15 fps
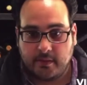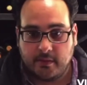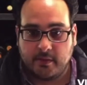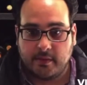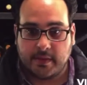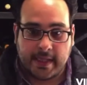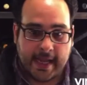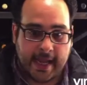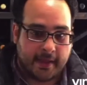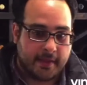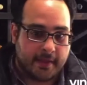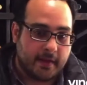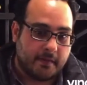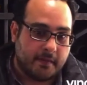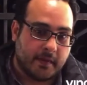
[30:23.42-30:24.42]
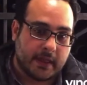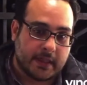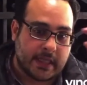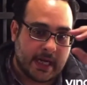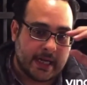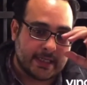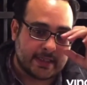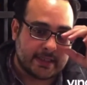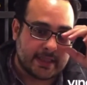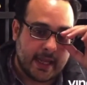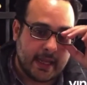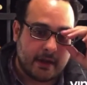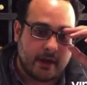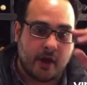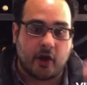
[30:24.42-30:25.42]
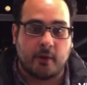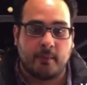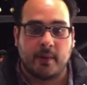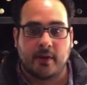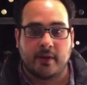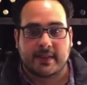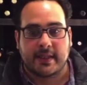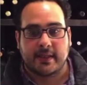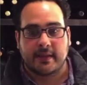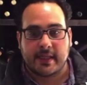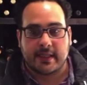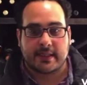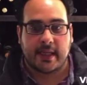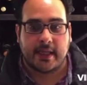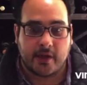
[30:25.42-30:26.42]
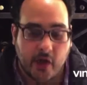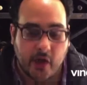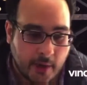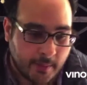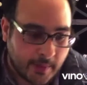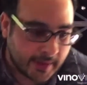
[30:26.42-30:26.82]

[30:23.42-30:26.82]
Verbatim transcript: Yeah, the, the Donna is saying caramel, Cynthia saying caramel.